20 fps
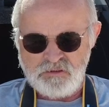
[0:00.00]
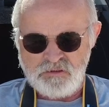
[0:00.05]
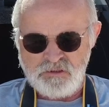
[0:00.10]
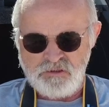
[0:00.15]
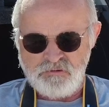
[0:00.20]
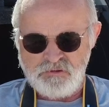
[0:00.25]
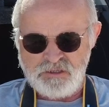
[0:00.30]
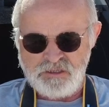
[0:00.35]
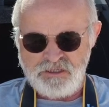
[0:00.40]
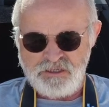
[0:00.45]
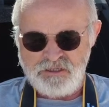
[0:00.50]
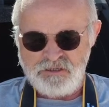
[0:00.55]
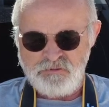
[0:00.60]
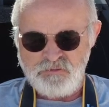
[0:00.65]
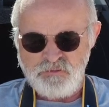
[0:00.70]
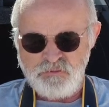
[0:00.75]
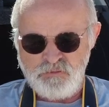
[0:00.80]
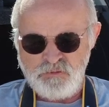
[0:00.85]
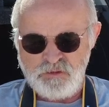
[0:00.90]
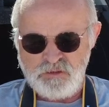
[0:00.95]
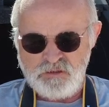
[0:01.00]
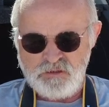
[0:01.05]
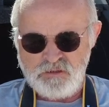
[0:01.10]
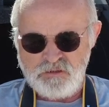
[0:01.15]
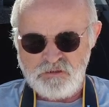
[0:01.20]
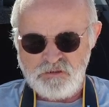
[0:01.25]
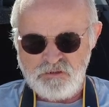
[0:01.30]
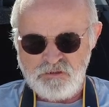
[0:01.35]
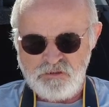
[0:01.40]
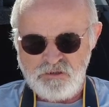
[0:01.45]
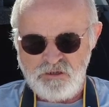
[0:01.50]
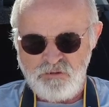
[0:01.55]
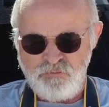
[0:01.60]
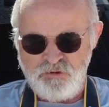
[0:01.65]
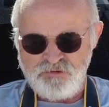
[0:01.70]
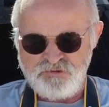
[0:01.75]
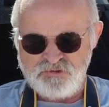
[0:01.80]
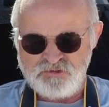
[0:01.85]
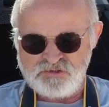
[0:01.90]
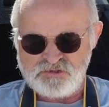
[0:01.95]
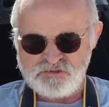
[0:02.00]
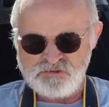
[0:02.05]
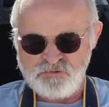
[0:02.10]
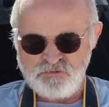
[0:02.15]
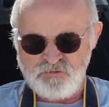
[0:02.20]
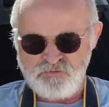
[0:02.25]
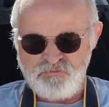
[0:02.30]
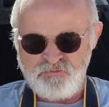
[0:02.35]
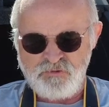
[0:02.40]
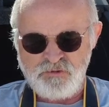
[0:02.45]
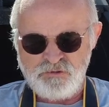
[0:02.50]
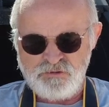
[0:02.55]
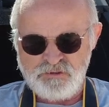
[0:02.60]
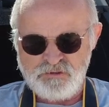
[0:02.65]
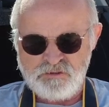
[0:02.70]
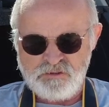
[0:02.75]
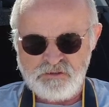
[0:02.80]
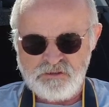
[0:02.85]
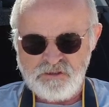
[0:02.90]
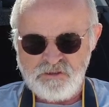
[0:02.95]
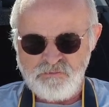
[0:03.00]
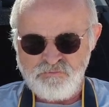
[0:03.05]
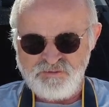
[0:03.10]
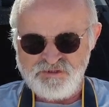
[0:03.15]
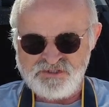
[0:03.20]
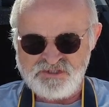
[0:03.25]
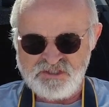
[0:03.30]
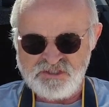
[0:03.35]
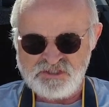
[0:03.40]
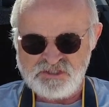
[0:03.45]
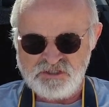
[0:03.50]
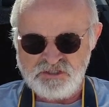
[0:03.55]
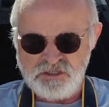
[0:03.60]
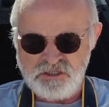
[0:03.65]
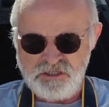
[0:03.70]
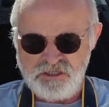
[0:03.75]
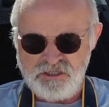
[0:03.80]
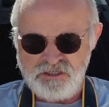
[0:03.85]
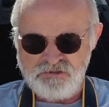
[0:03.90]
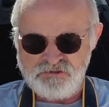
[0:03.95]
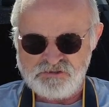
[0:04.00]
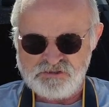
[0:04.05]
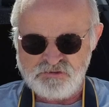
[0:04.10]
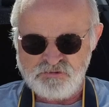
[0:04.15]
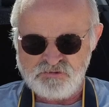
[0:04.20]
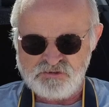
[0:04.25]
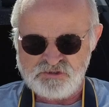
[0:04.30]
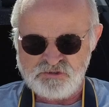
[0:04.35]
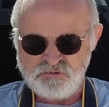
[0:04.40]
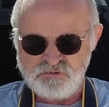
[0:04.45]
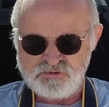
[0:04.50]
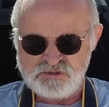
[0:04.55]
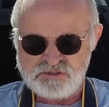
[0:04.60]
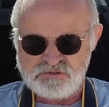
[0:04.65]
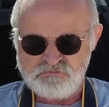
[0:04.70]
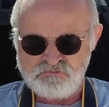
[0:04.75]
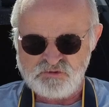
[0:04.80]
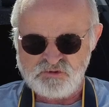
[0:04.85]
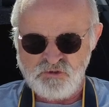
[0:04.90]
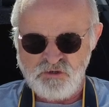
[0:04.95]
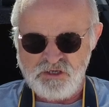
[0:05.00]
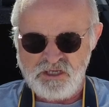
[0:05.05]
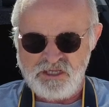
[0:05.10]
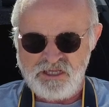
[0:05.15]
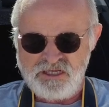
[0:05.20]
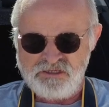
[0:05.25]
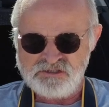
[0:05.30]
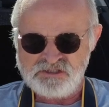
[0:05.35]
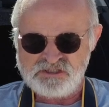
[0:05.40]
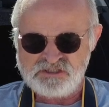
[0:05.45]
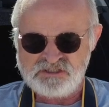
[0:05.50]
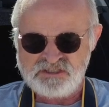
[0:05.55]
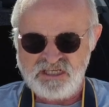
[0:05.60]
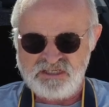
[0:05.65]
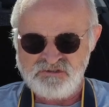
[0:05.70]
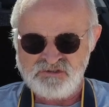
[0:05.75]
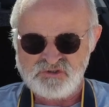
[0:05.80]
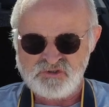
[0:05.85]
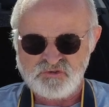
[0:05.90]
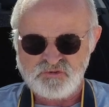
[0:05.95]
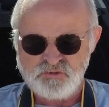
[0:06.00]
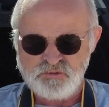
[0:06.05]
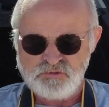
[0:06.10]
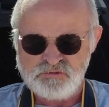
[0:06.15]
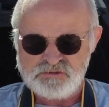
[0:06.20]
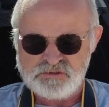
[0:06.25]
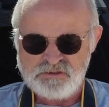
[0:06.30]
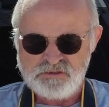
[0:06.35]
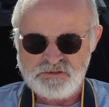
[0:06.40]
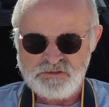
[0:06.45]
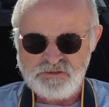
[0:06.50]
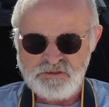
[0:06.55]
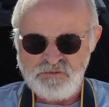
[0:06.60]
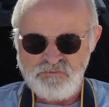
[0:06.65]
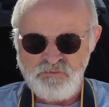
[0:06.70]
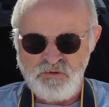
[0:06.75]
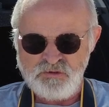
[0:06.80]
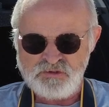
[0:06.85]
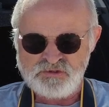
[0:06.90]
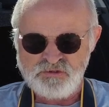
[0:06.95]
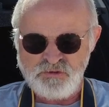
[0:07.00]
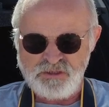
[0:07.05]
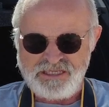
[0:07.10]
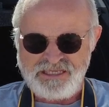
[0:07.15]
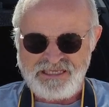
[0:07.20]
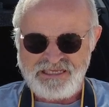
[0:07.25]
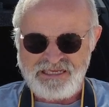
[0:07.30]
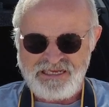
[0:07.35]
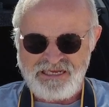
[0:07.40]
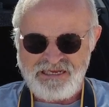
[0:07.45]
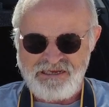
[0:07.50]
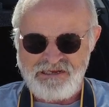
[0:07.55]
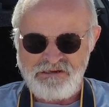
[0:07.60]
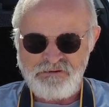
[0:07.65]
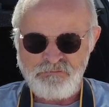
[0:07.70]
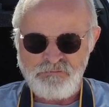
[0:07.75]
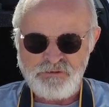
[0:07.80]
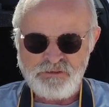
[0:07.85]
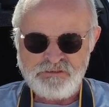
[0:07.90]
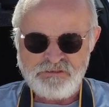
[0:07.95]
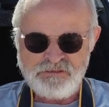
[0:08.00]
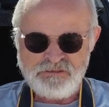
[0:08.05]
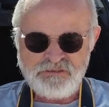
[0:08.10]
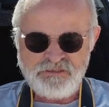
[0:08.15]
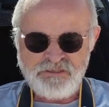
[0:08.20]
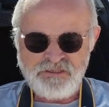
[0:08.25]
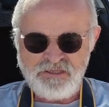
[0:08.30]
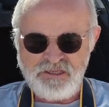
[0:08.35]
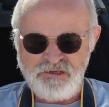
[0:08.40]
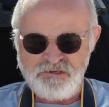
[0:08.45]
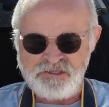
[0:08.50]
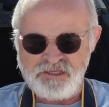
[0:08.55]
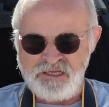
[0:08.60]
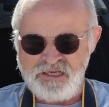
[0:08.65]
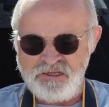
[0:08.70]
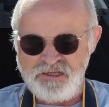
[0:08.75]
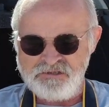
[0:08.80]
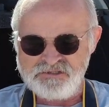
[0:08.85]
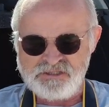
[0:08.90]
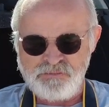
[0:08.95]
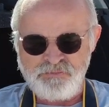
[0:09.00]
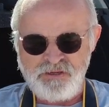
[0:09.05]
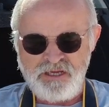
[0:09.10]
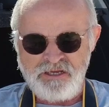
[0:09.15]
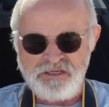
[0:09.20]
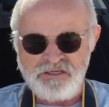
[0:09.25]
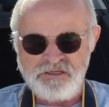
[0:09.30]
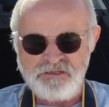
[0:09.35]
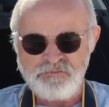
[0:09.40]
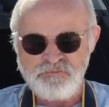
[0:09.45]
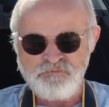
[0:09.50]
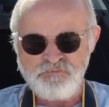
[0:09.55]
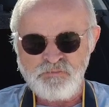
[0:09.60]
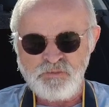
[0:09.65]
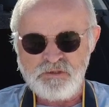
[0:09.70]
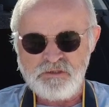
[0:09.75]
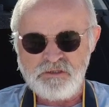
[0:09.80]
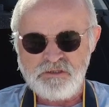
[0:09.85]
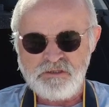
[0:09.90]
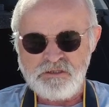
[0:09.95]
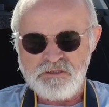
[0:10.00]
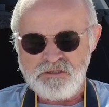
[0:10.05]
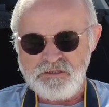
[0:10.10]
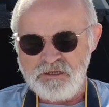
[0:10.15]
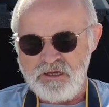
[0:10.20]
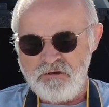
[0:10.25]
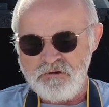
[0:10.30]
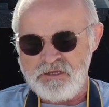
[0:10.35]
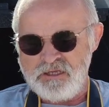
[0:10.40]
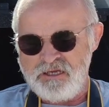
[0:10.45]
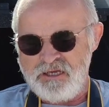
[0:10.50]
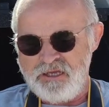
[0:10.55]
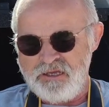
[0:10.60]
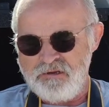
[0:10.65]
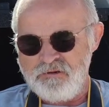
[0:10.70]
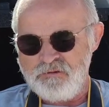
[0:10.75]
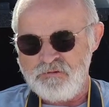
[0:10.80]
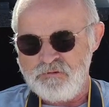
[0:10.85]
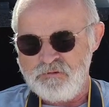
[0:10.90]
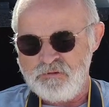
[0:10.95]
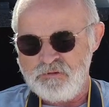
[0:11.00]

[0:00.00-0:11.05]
Okay. And we just sort of position it in, sort of, sort of try and get that central as much as I can. Okay, that's about it. Okay.